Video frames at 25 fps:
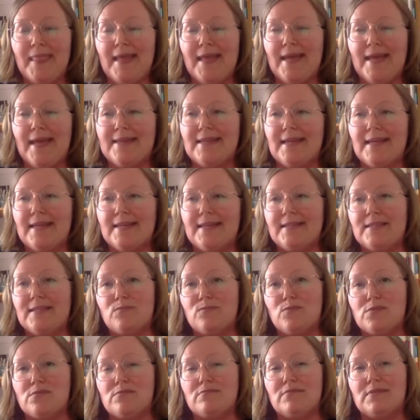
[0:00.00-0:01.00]
And
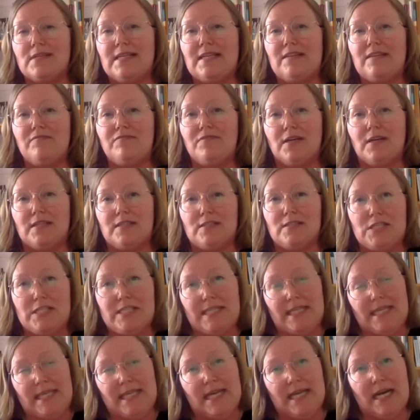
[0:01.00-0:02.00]
it was really fun to
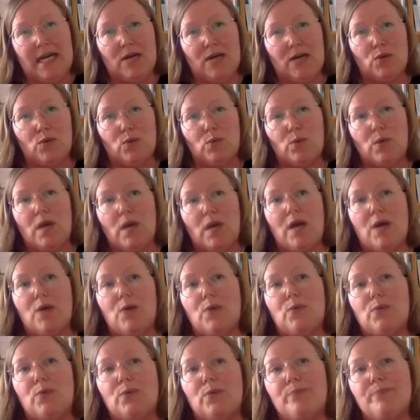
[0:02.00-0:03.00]
see
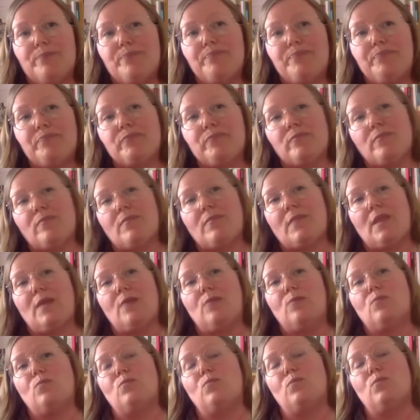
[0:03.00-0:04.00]
how
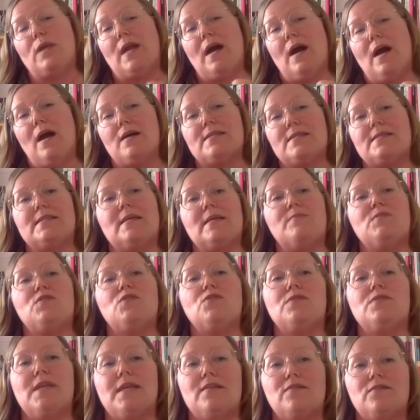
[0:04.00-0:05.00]
we asked them
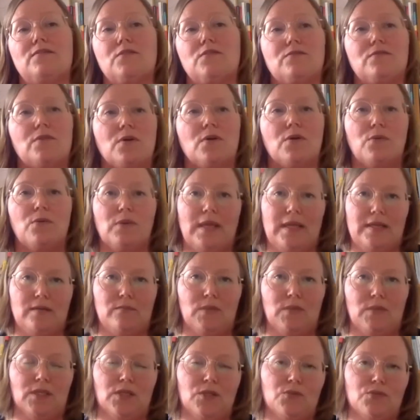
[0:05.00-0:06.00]
to take the role, and
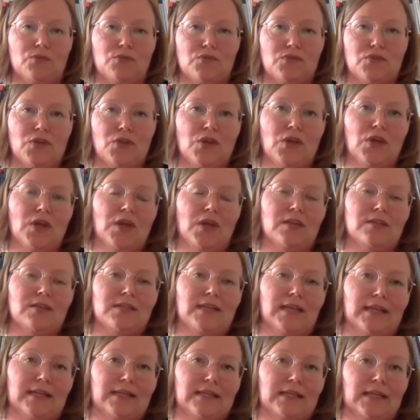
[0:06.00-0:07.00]
we used
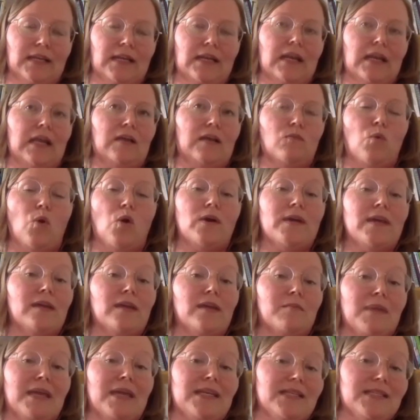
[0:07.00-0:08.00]
technique like
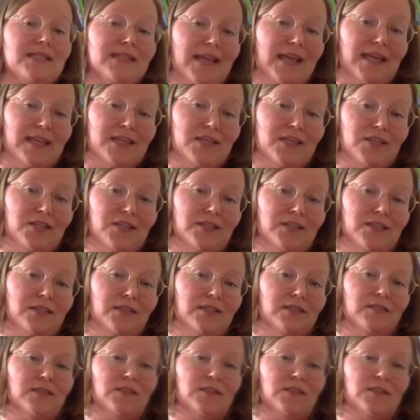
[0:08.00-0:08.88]
walking meditation.